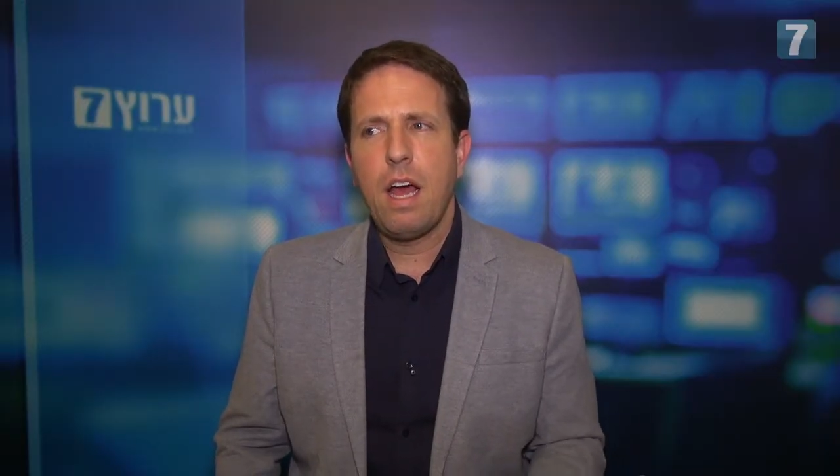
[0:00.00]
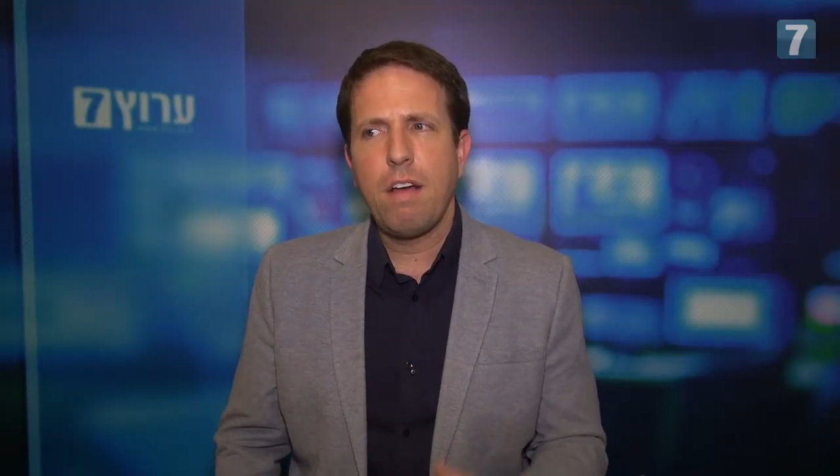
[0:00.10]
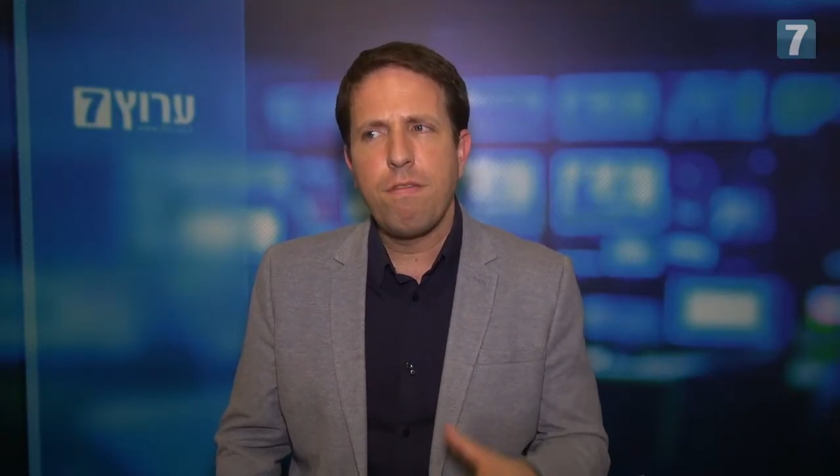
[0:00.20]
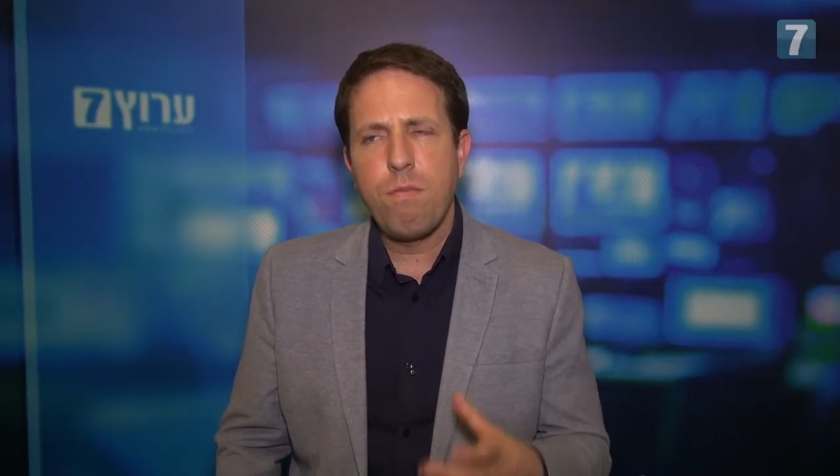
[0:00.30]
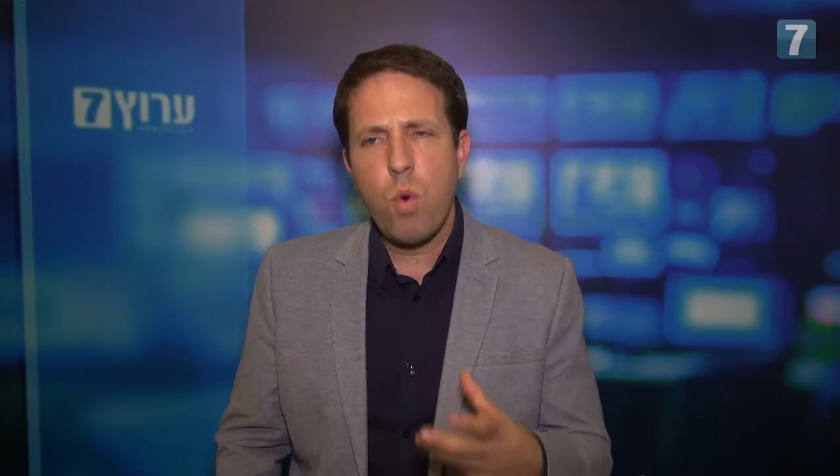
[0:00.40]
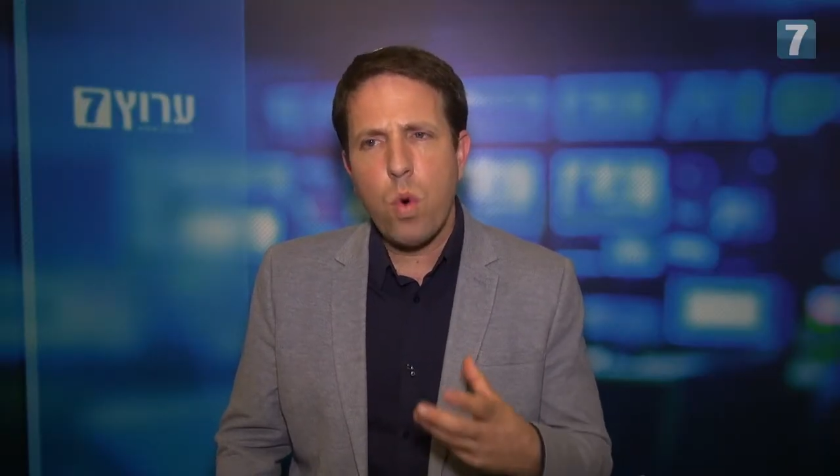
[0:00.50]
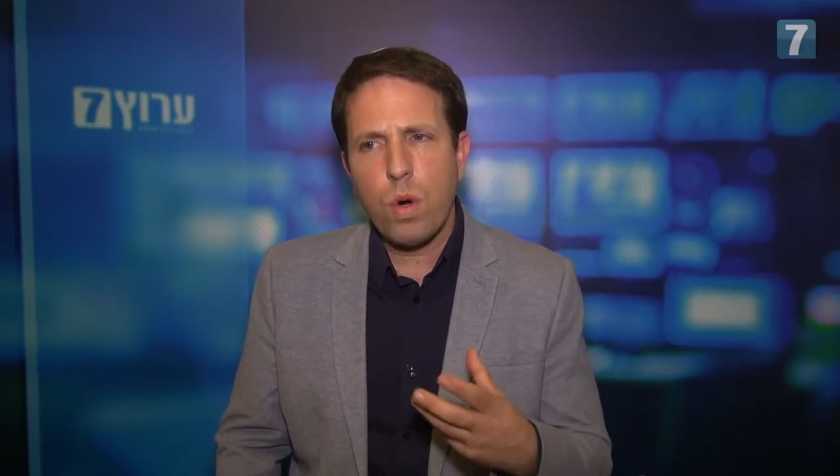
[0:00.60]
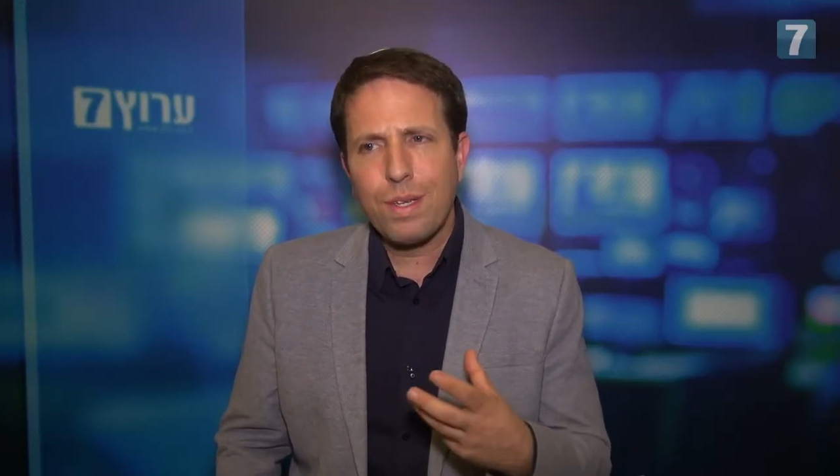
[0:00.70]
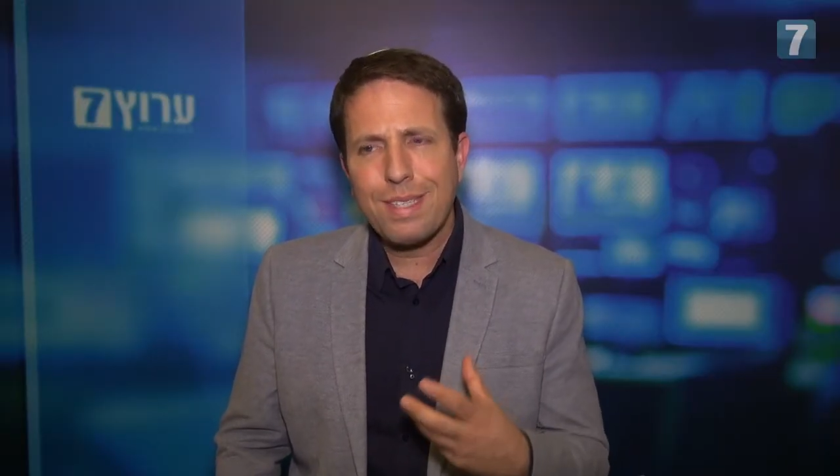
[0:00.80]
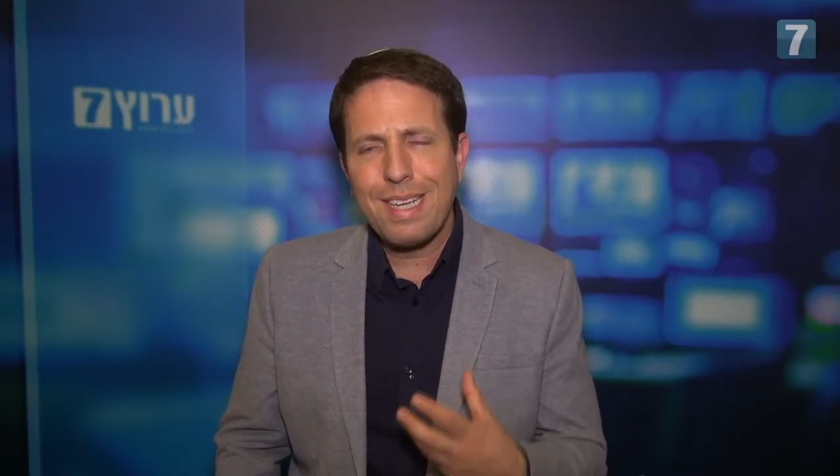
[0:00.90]
of
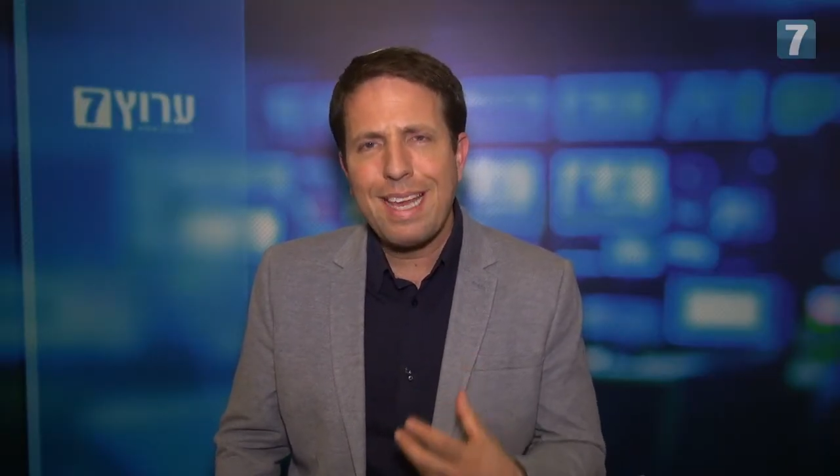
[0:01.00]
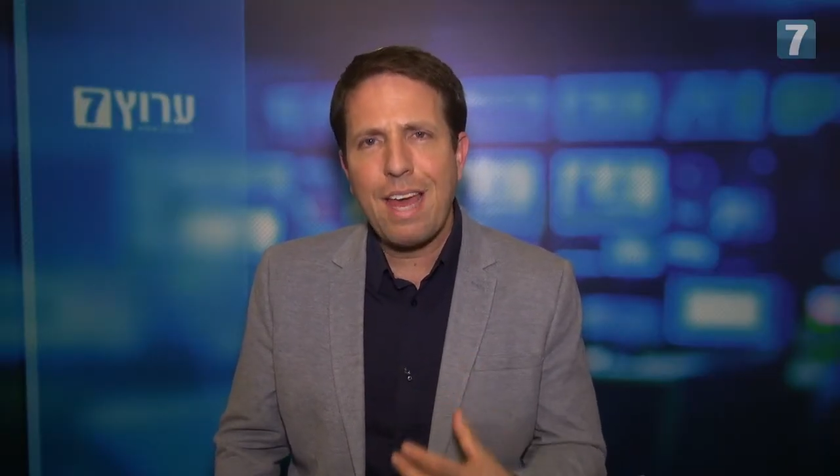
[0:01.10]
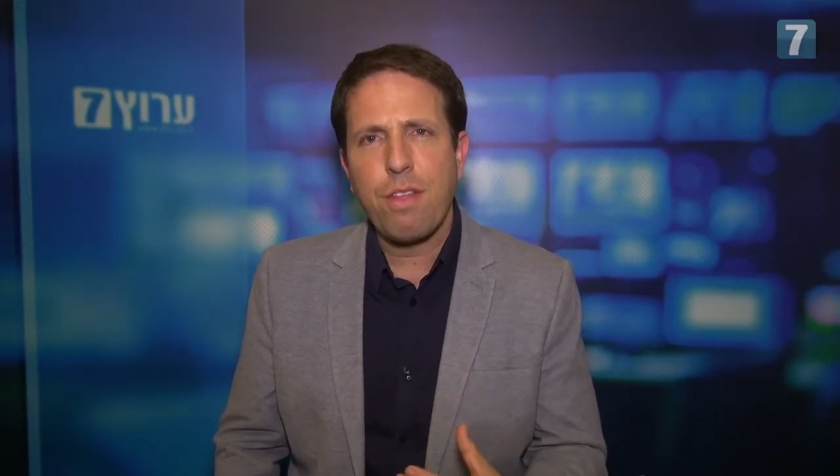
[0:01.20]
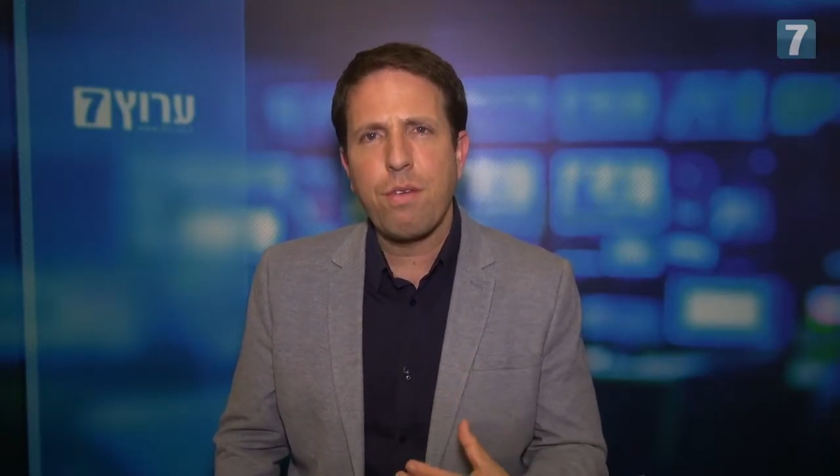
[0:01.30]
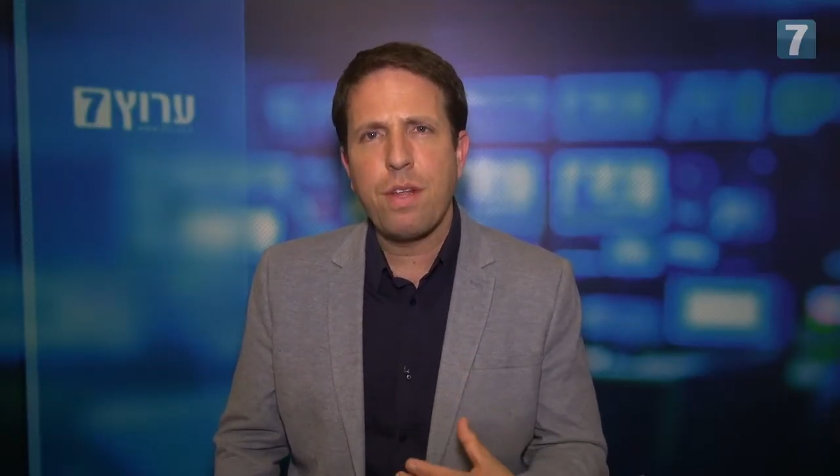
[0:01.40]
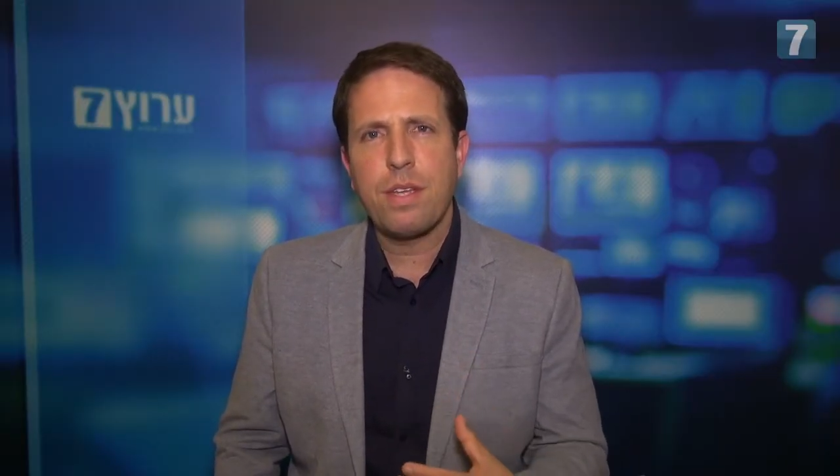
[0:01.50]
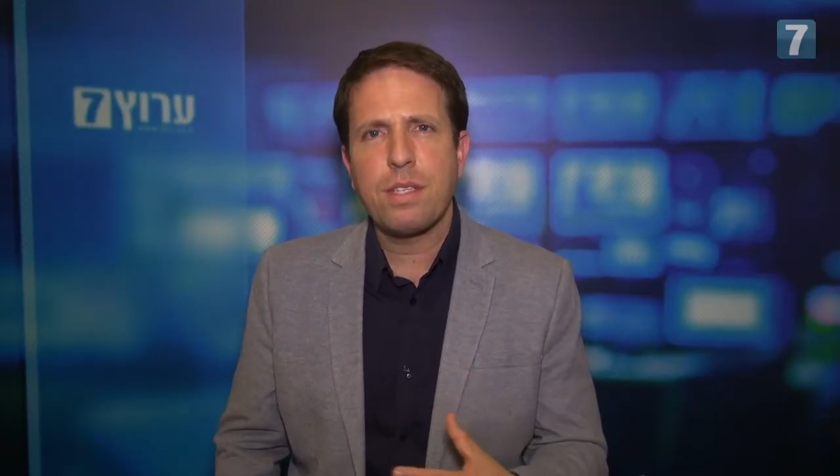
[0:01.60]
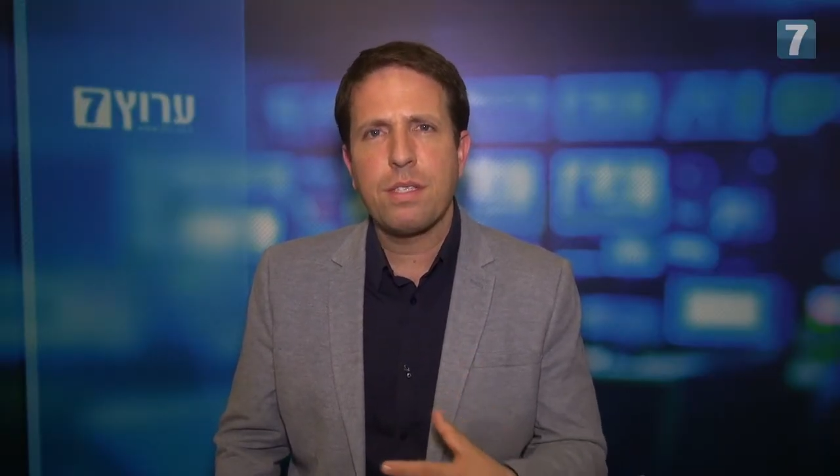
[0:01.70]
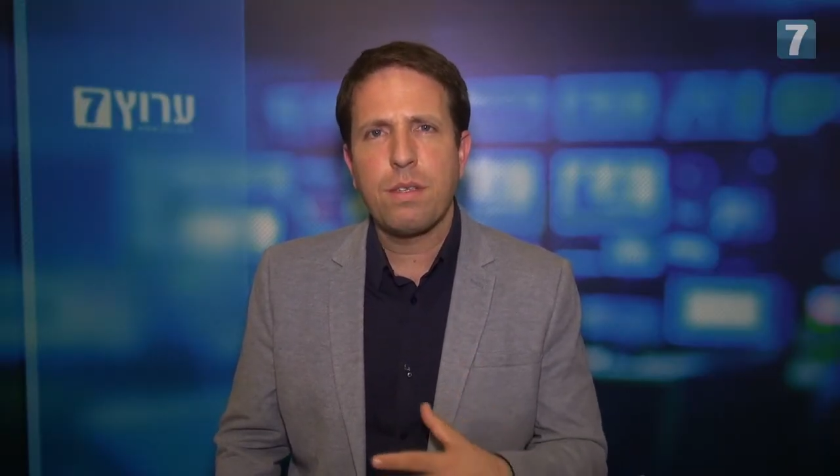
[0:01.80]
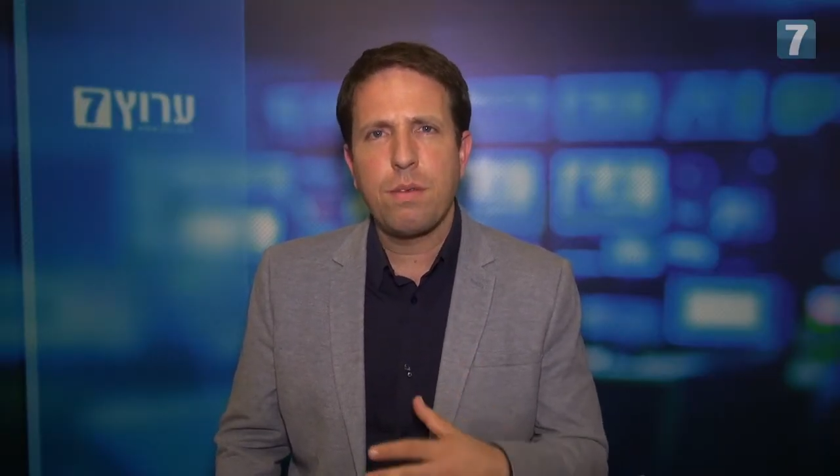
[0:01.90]
more
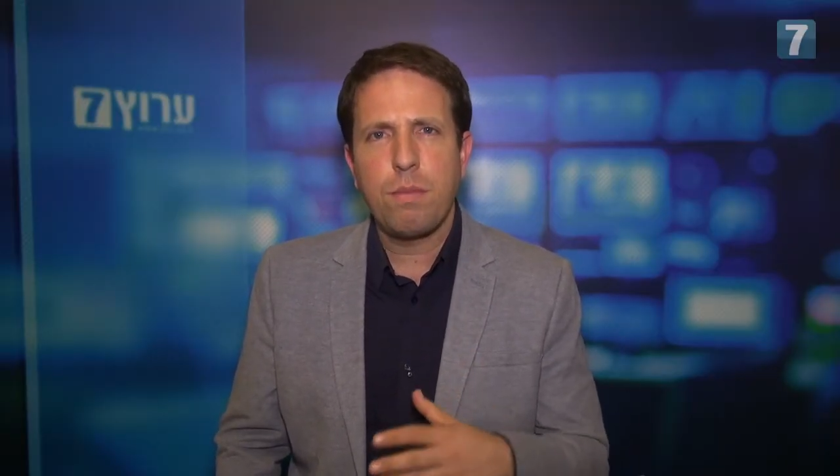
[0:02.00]
togetherness